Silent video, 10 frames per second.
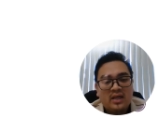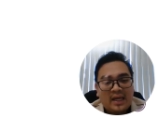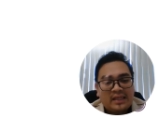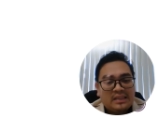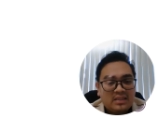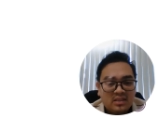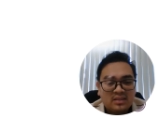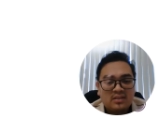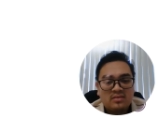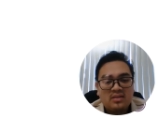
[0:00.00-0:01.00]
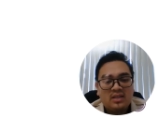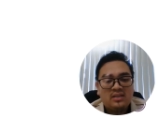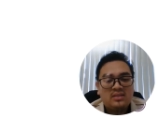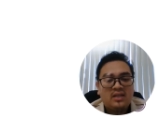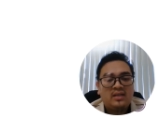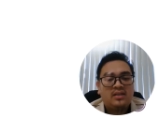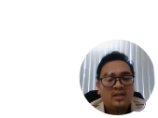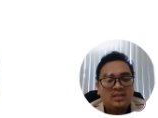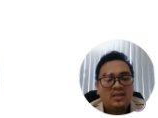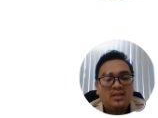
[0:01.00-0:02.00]
AD design stage, and
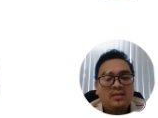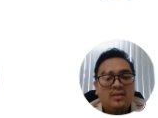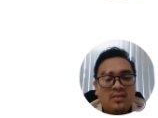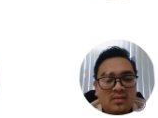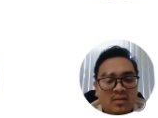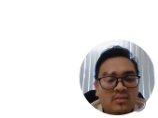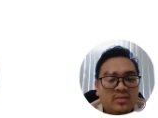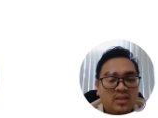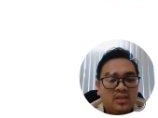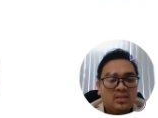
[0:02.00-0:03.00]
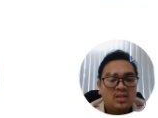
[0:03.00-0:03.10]
AD install stage.